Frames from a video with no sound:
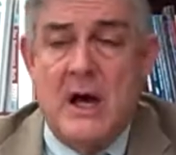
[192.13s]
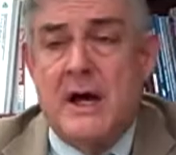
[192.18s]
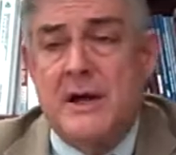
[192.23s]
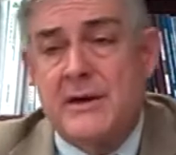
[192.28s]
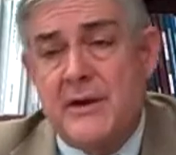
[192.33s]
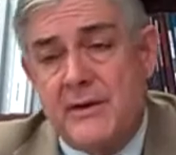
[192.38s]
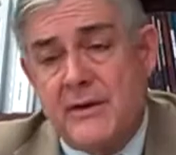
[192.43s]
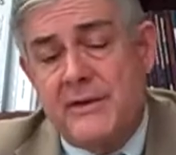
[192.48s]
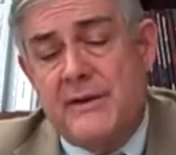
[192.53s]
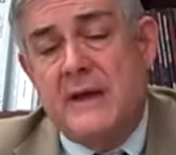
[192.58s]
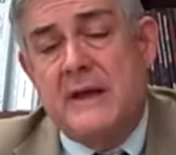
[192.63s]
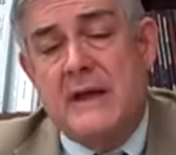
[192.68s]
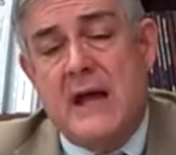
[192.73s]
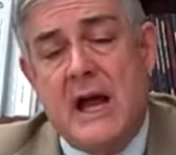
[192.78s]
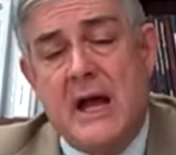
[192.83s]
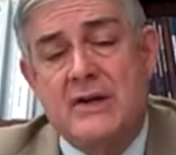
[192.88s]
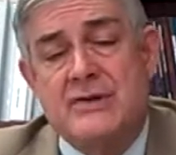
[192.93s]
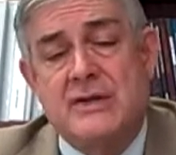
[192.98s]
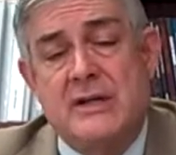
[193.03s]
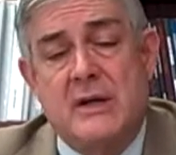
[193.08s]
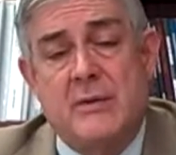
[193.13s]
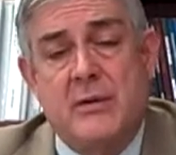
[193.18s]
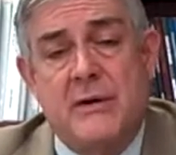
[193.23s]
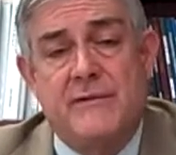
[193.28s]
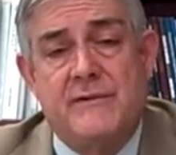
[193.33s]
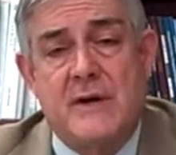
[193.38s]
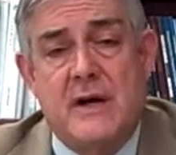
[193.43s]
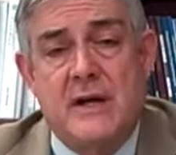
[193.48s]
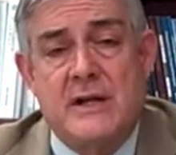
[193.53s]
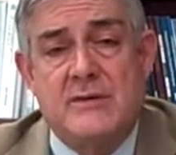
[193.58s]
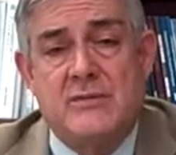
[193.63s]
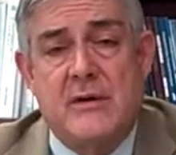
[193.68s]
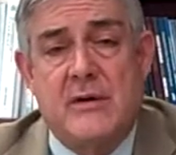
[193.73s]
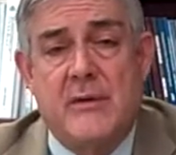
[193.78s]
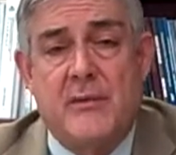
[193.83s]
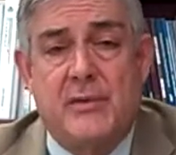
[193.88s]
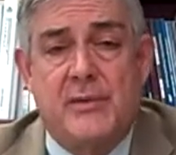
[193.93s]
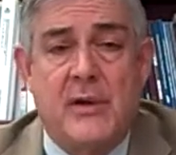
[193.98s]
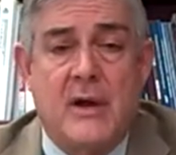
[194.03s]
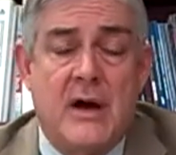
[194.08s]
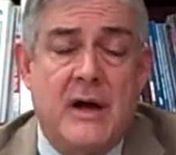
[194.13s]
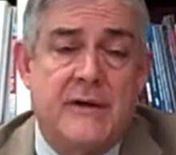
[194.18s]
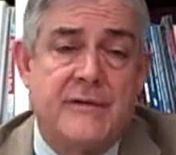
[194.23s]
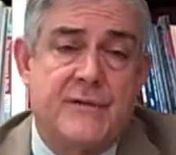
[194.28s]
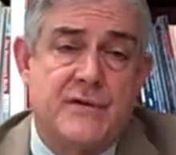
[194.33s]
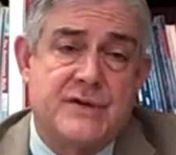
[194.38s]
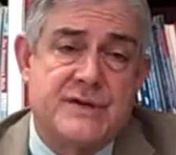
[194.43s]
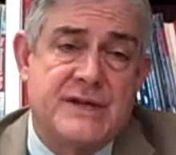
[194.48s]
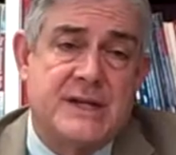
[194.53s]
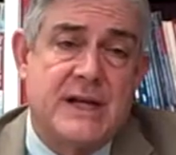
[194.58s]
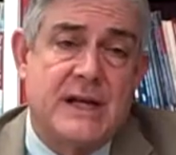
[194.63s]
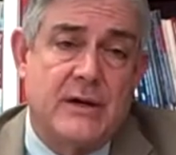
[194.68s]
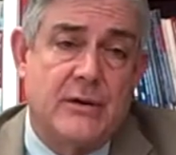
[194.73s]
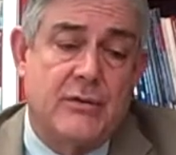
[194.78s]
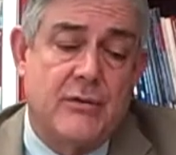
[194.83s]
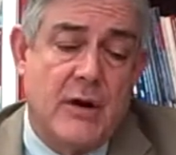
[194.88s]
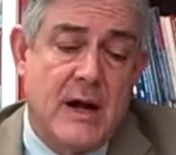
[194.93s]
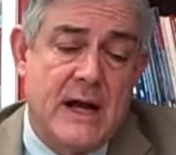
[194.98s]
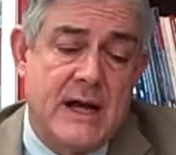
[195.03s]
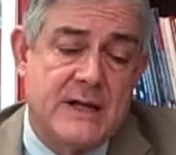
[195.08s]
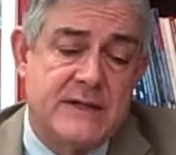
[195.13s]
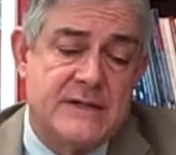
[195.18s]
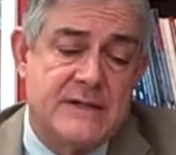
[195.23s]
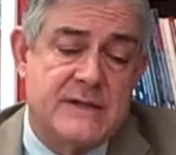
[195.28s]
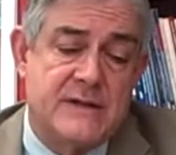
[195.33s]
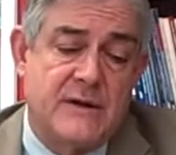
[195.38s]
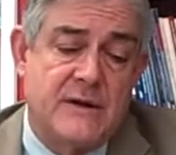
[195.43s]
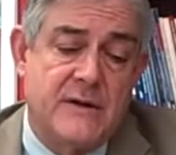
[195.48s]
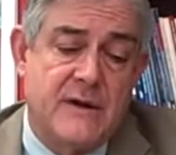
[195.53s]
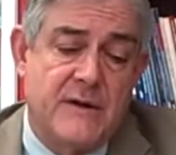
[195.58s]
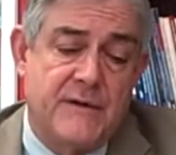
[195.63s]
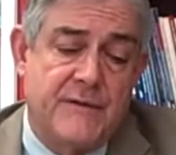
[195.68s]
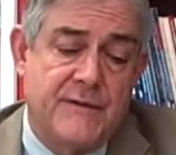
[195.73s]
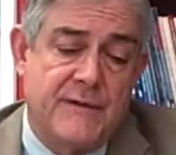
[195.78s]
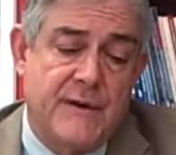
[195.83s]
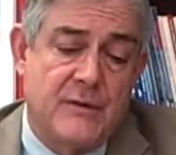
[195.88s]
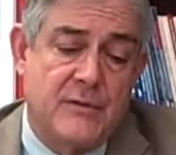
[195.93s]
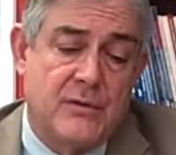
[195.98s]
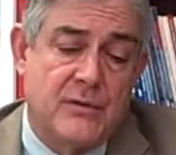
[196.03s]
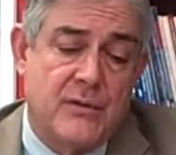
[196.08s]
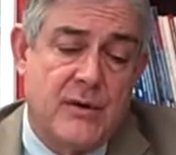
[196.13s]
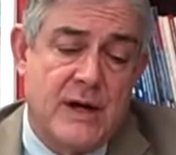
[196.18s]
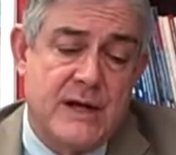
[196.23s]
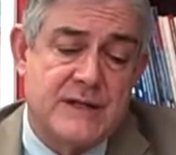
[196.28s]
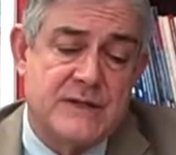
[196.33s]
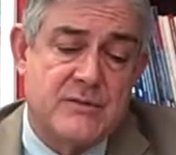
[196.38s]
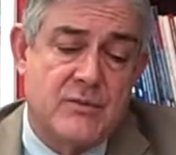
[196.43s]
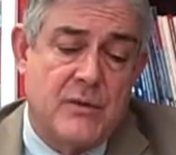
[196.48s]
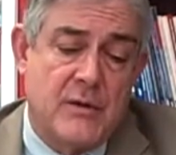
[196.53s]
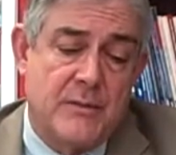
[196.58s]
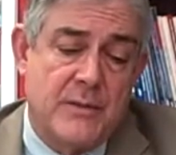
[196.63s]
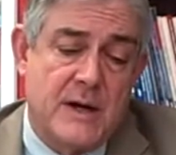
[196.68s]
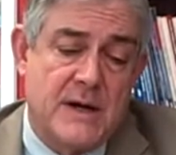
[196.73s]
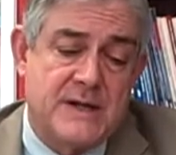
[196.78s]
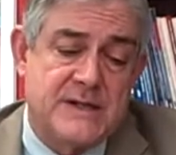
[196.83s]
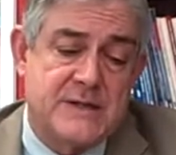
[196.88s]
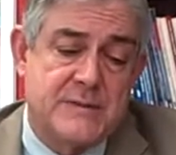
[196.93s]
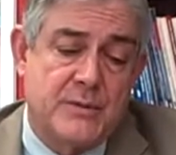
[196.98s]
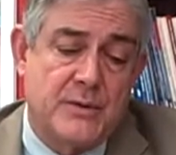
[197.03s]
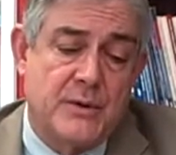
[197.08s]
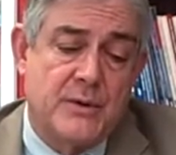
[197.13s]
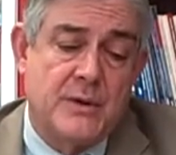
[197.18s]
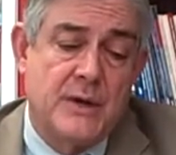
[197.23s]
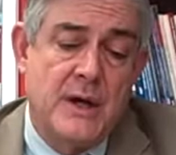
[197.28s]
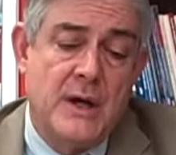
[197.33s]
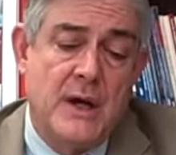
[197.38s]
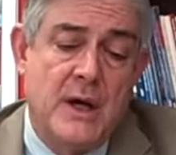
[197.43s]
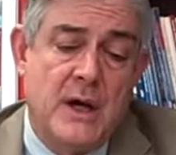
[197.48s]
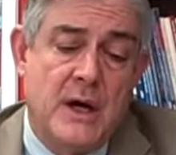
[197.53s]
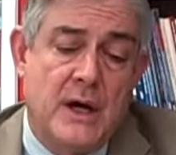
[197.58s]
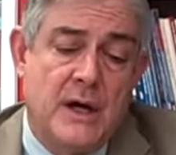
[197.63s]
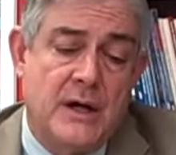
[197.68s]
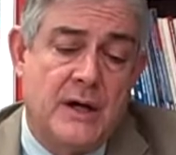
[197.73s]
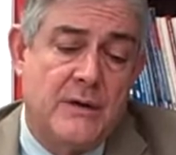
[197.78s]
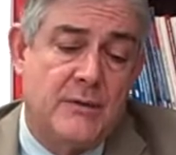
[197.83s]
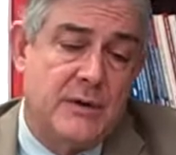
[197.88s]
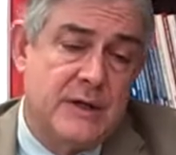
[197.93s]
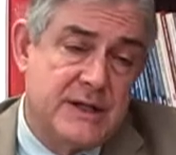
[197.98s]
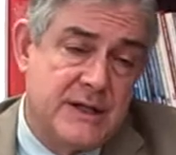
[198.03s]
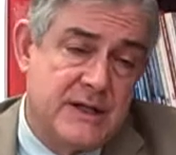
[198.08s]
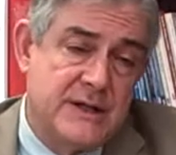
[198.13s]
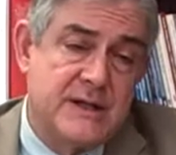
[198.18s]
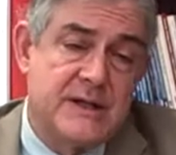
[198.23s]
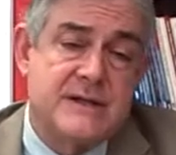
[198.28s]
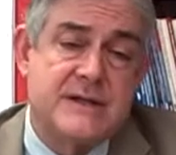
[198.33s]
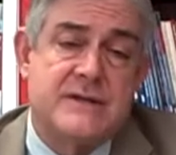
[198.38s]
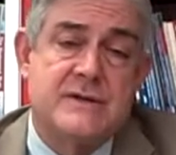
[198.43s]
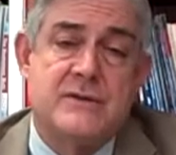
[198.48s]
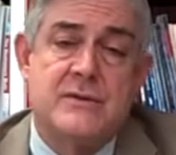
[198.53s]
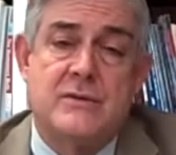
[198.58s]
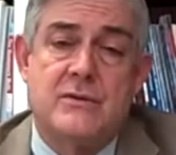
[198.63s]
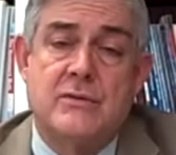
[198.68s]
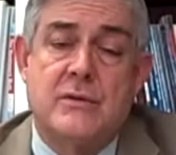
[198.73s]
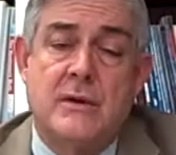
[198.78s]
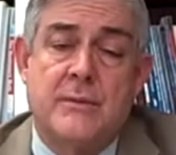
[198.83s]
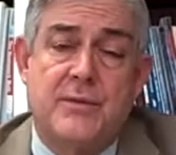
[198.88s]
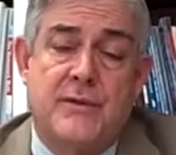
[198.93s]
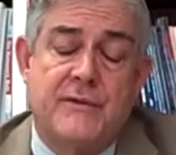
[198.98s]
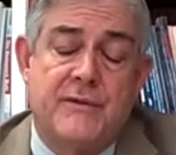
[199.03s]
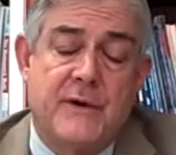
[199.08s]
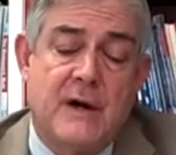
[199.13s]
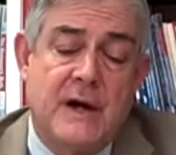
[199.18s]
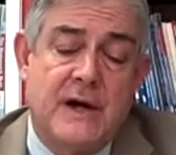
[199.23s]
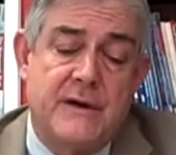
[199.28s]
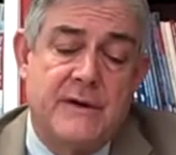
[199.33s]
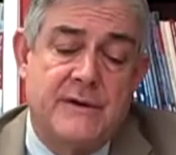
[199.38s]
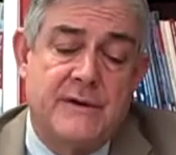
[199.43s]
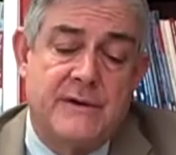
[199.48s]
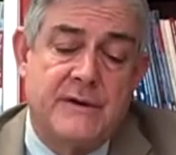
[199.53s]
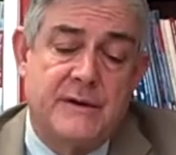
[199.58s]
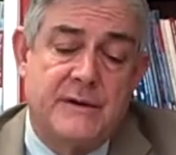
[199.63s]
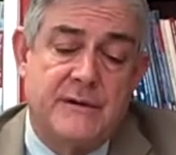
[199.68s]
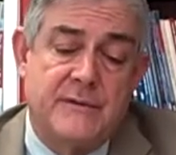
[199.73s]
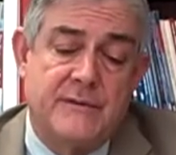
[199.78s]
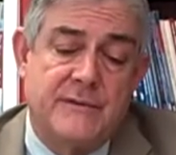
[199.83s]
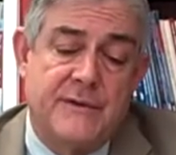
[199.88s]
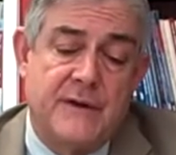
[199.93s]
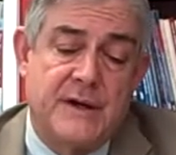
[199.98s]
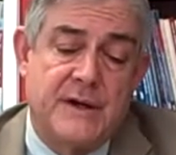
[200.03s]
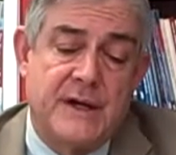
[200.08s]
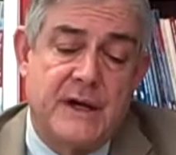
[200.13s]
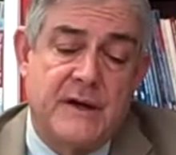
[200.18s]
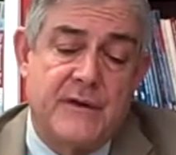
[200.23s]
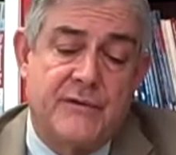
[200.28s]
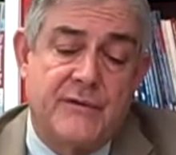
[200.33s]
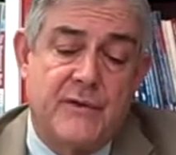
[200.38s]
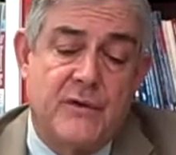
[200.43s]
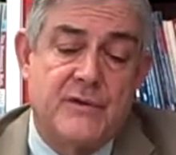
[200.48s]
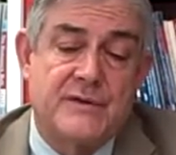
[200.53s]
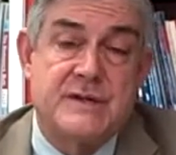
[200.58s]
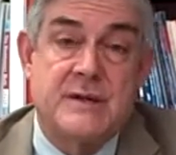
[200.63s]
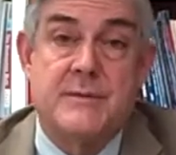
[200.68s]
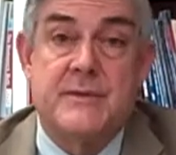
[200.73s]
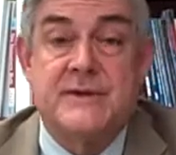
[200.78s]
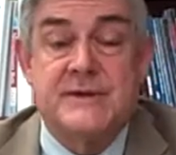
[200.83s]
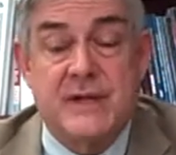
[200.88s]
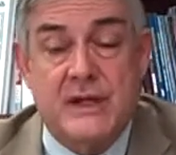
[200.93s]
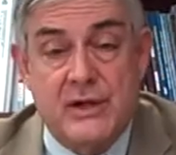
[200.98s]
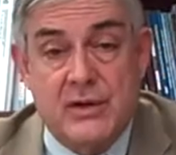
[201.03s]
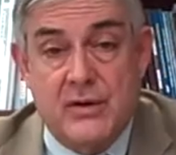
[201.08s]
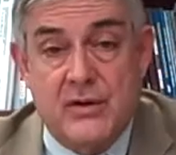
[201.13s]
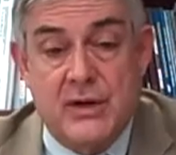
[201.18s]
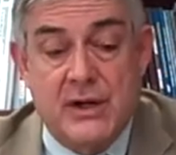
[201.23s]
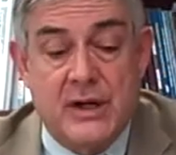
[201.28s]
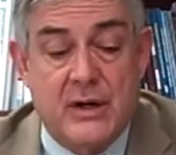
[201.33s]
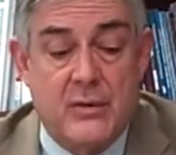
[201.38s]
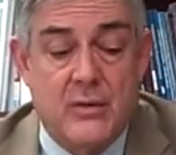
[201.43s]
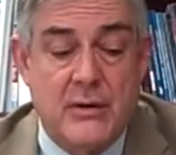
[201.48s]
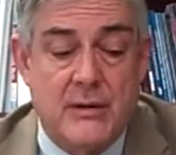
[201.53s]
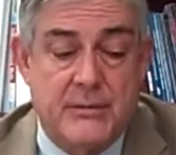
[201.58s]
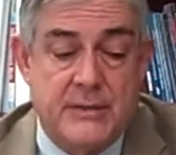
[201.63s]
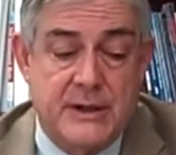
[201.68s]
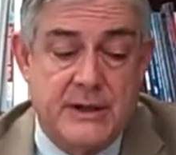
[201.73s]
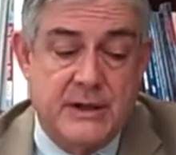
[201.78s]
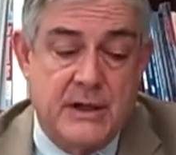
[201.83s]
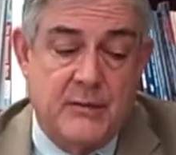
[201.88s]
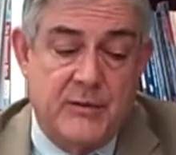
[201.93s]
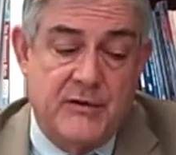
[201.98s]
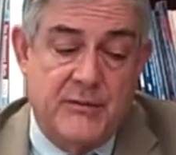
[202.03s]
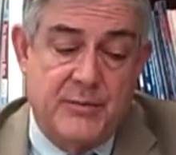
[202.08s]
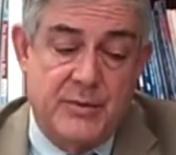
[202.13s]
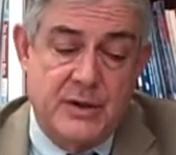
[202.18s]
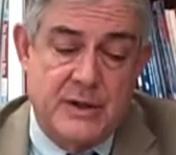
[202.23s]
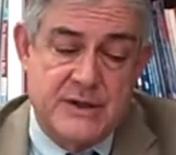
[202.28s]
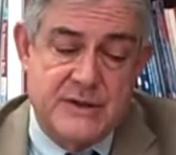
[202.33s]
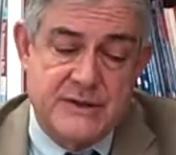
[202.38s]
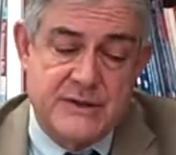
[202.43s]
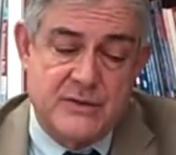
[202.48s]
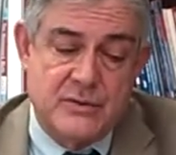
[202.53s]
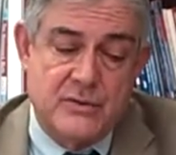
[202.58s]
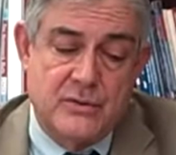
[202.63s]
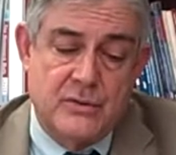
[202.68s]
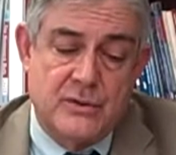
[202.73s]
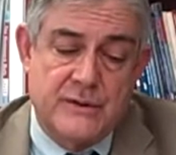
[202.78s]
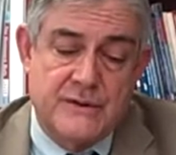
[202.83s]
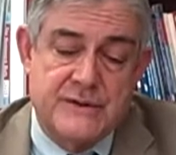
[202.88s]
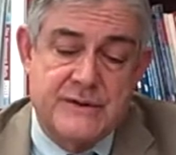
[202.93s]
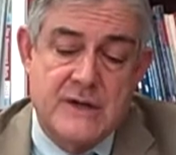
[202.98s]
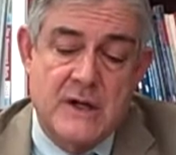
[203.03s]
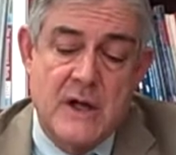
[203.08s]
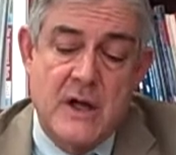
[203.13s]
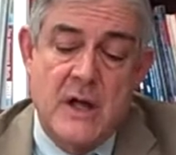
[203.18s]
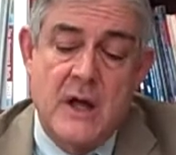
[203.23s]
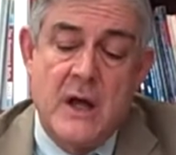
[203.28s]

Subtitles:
Another action that we've done is we've applied for state grants and federal grants where possible. We did this to provide funding for some of the security equipment that we've put in schools.